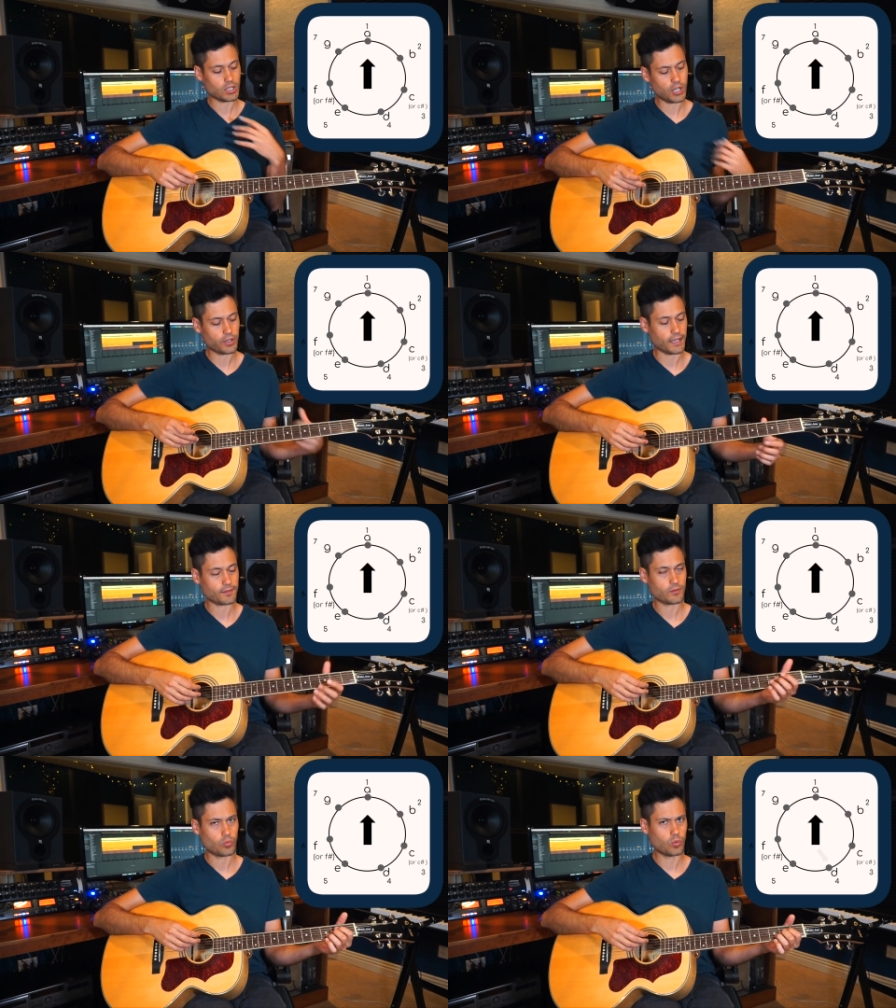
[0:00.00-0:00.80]
Okay,
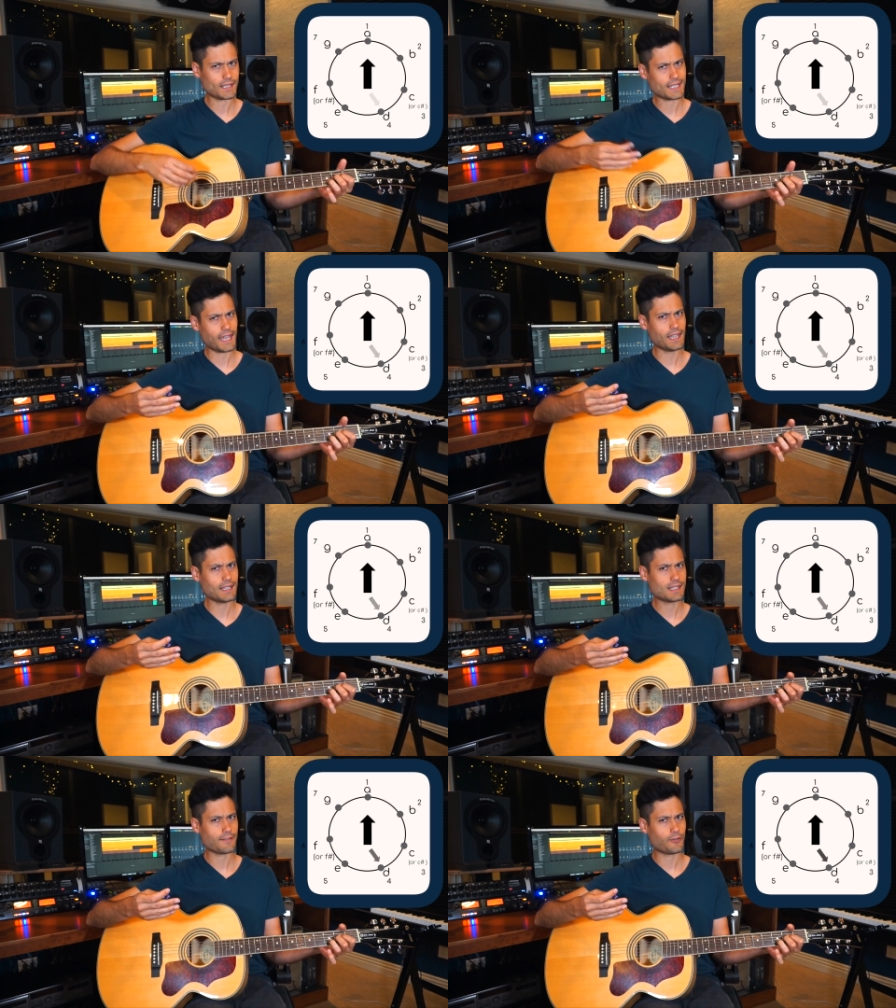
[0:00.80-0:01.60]
what's
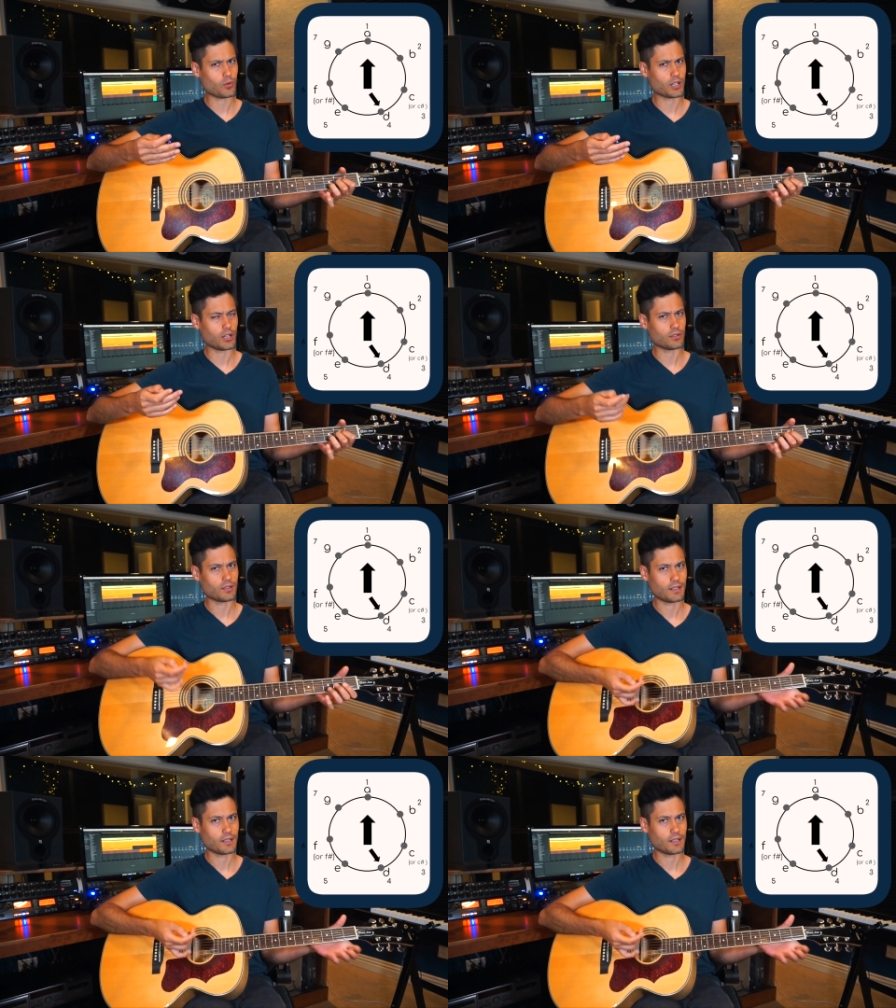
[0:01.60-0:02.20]
A's 4 note?